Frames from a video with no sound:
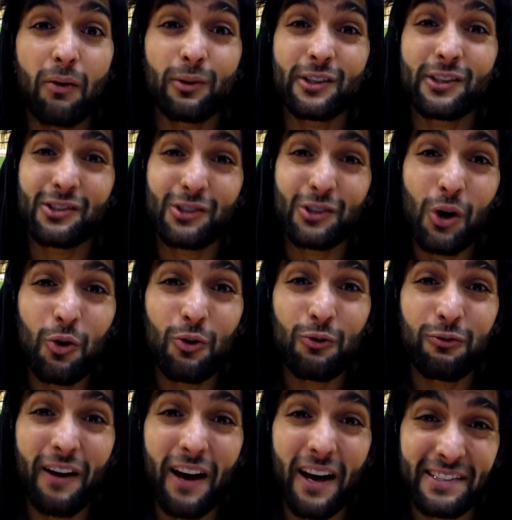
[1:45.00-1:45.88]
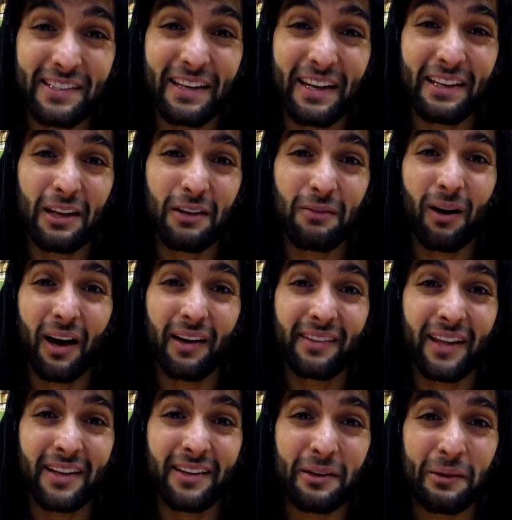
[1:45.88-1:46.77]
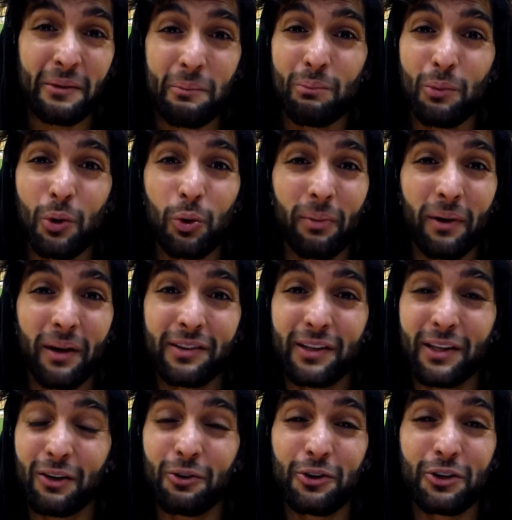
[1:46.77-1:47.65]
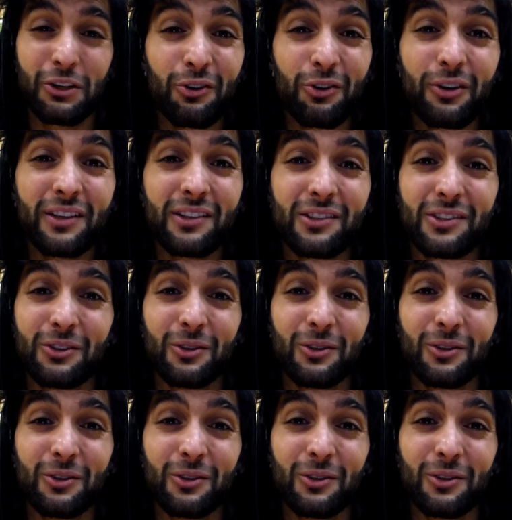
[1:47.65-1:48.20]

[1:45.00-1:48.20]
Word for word: was so fascinated by that movement they were doing.